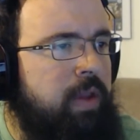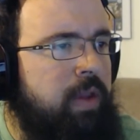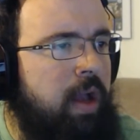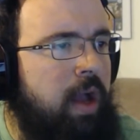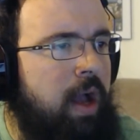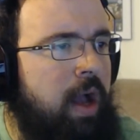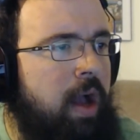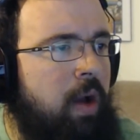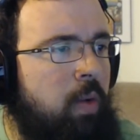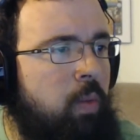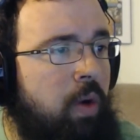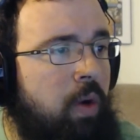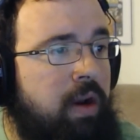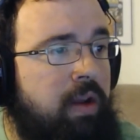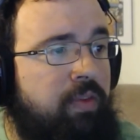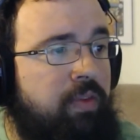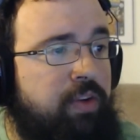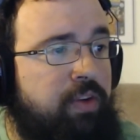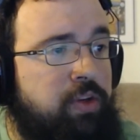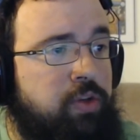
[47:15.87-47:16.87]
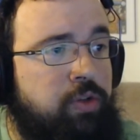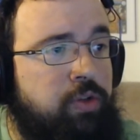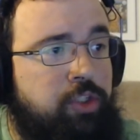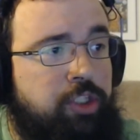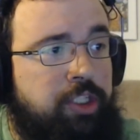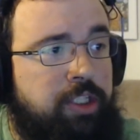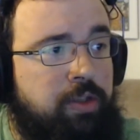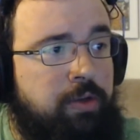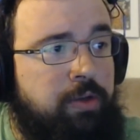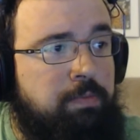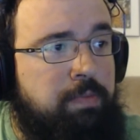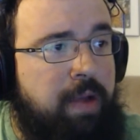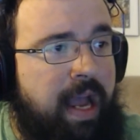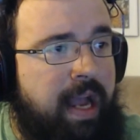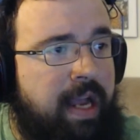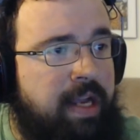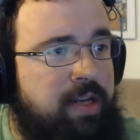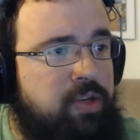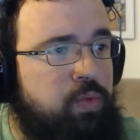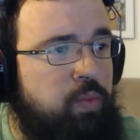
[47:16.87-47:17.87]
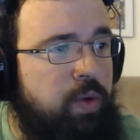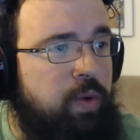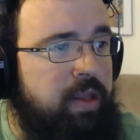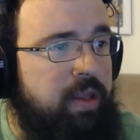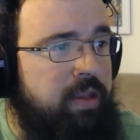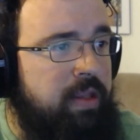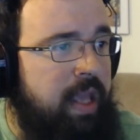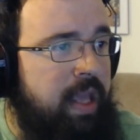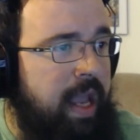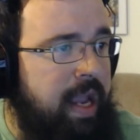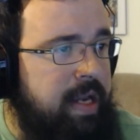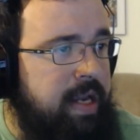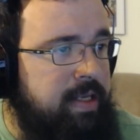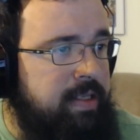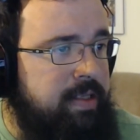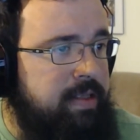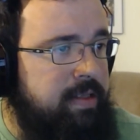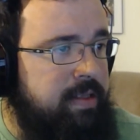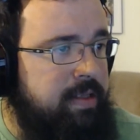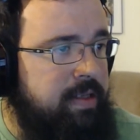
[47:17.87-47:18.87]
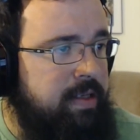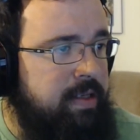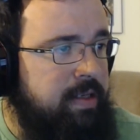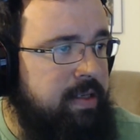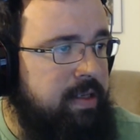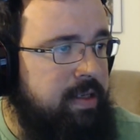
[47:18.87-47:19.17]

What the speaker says: 1 official Shield badge with case,